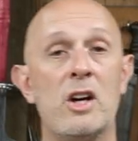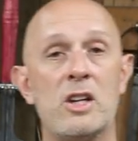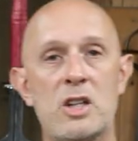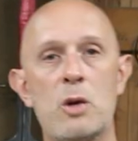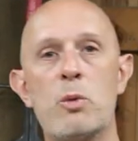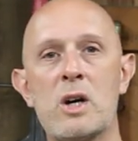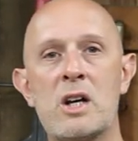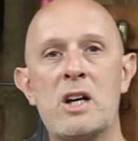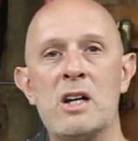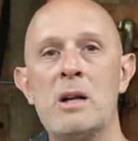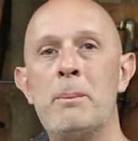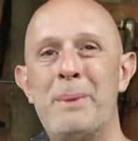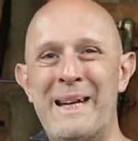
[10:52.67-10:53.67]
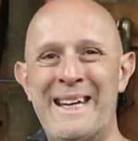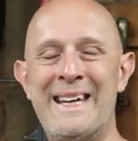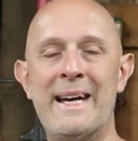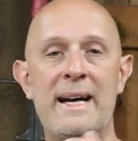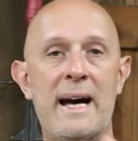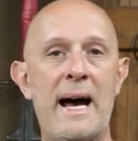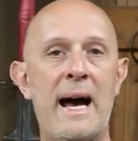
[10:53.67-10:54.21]
you are going to be
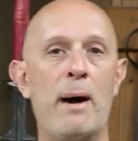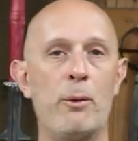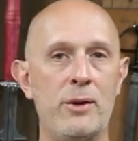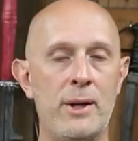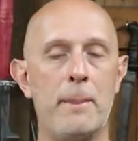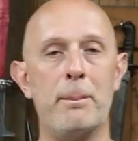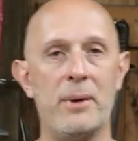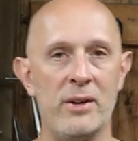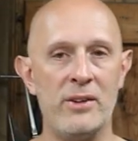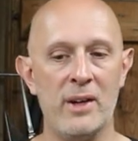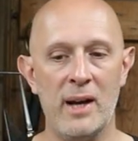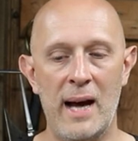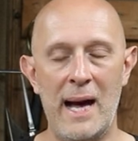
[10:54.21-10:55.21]
outnumbered.